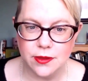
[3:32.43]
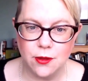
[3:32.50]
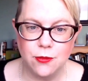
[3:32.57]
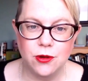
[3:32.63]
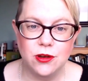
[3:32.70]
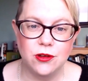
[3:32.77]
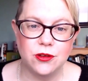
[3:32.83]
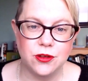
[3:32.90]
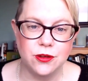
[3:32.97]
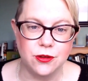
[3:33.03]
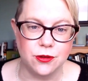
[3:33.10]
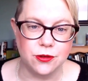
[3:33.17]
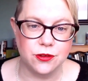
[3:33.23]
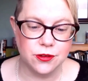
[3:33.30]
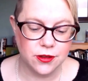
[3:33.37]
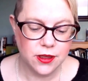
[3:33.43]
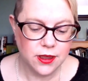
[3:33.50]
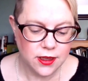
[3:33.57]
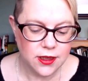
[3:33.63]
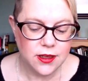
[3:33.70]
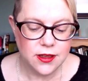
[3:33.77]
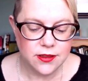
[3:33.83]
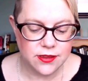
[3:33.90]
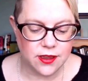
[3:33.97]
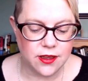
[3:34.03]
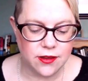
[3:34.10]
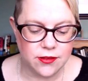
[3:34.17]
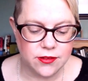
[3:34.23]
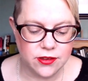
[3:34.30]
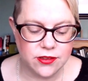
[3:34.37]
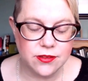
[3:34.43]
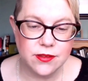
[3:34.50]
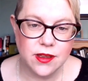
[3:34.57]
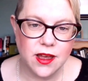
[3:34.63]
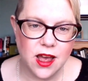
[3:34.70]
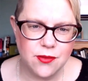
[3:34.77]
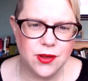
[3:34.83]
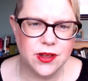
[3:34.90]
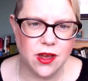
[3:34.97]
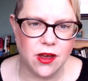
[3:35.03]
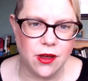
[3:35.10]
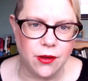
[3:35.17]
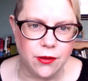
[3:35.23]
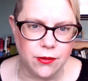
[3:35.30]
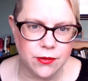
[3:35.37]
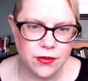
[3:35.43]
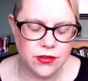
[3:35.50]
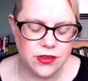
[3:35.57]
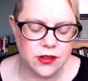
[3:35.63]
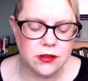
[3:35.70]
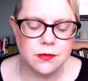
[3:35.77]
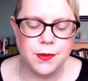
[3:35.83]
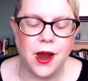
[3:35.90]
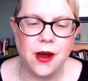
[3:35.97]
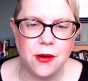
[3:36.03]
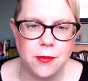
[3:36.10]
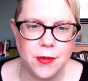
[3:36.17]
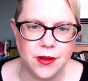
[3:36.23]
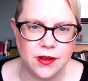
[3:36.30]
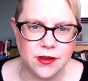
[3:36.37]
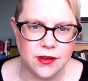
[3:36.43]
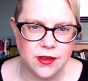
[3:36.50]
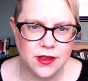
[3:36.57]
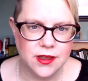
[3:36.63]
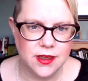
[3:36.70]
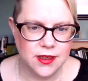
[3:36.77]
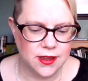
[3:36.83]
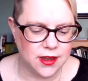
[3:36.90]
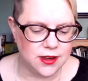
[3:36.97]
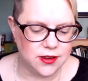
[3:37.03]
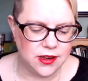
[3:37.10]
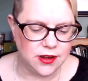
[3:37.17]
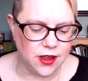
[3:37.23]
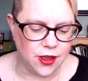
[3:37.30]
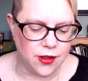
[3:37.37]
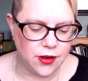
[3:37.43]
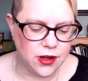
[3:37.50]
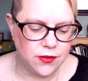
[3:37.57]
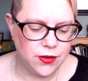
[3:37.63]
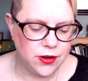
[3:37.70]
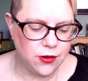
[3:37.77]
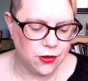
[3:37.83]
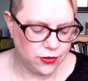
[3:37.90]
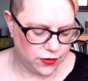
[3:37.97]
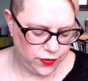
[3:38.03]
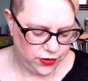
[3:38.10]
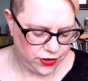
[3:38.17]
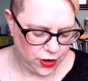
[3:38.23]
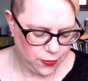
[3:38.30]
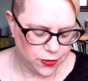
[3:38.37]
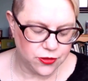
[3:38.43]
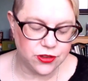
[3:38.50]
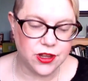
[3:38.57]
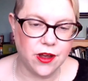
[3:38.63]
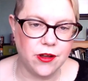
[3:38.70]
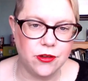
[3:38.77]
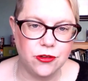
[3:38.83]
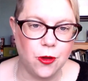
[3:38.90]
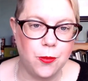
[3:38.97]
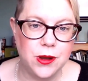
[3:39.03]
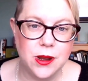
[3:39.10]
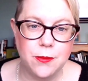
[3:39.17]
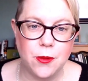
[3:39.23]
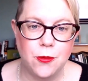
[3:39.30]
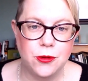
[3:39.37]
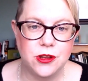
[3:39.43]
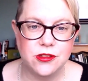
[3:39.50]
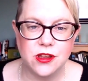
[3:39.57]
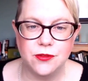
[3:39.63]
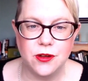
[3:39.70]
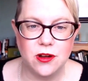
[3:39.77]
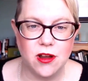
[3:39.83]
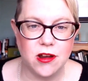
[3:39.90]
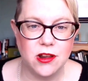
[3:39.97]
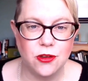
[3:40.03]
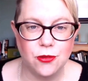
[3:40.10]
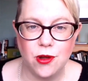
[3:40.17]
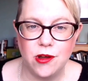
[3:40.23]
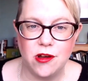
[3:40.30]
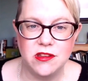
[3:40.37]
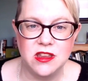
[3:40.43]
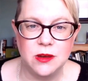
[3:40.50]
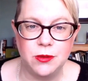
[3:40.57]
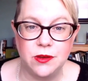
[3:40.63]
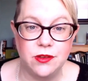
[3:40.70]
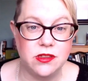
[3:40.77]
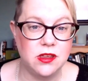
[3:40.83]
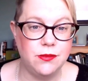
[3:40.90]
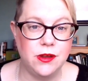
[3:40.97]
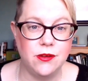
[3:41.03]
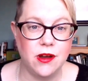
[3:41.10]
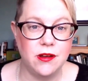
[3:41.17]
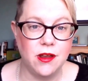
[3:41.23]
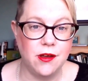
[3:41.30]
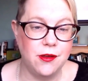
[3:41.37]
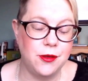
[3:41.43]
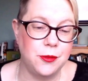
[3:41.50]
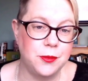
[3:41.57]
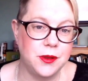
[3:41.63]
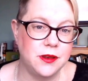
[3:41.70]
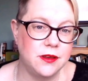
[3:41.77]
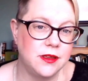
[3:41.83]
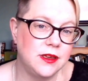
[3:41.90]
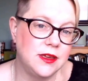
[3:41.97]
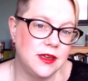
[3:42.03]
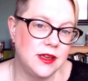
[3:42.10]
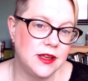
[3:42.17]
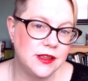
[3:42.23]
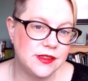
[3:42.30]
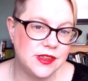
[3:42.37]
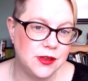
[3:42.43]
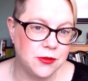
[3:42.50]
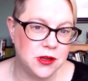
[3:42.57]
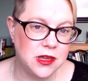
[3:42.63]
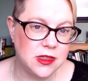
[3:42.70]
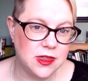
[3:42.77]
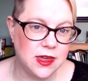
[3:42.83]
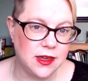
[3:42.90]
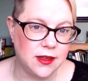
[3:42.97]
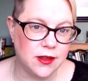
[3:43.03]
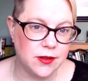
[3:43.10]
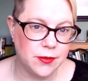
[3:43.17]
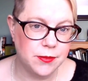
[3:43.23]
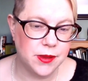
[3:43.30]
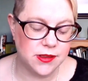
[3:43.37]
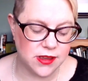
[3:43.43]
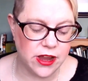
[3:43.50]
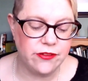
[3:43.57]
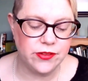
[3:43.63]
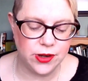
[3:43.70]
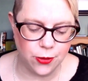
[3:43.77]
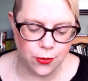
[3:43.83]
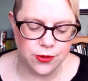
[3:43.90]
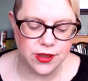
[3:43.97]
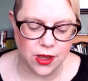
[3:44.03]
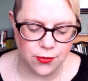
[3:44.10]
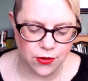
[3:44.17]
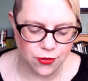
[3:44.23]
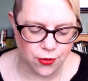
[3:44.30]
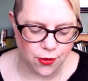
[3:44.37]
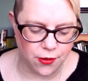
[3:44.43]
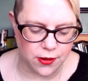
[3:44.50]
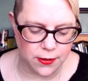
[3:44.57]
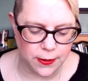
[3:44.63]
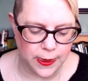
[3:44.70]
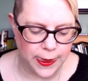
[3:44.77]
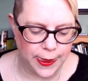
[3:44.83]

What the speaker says: will look good. So just have a go, just experiment, and and if you don't want to go out shopping, then order stuff online and try it on in the privacy of your own home and see what you think. But definitely always have a try.